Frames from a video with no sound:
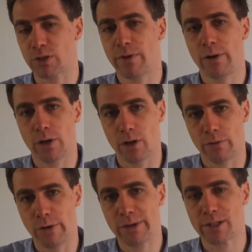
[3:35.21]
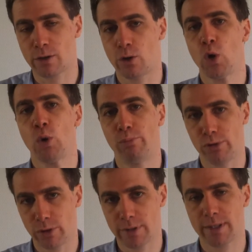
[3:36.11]
was a very slow
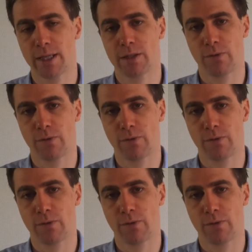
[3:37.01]
process